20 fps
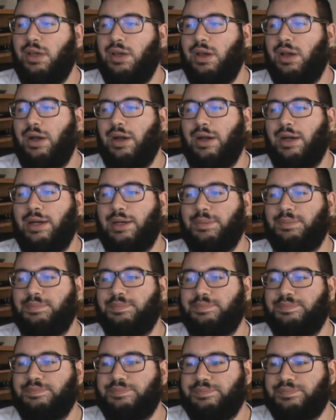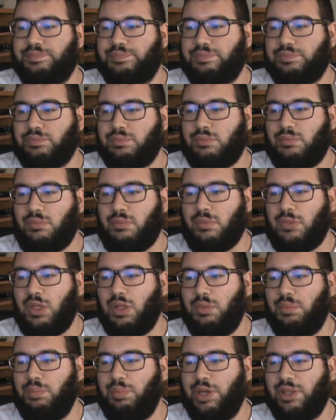
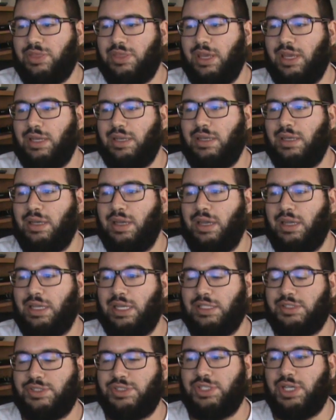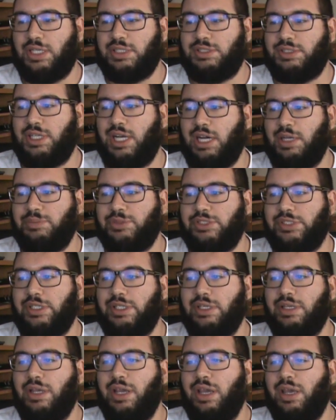But then against Josh
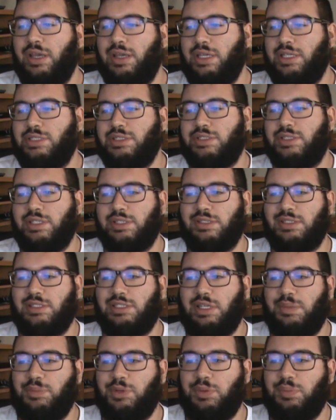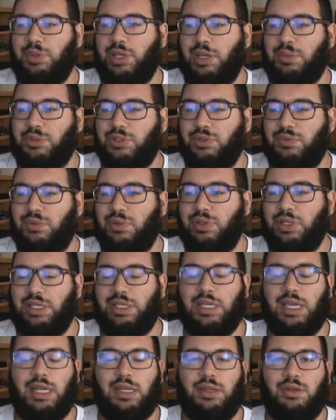Thompson, he just doesn't seem to be able to really
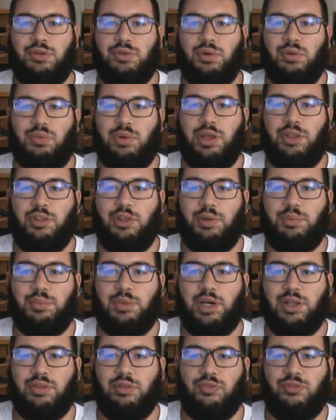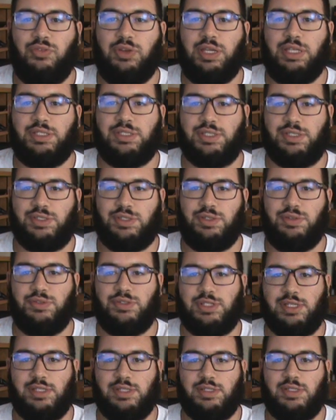get into a rhythm on the feet, just
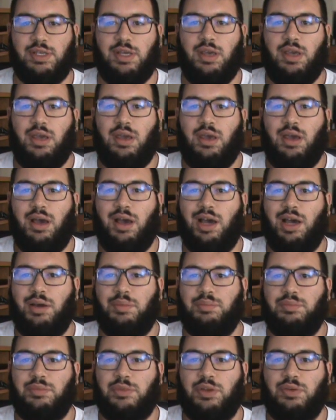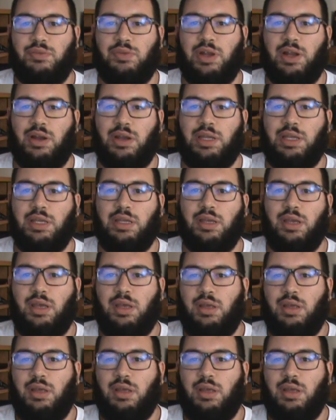uses, very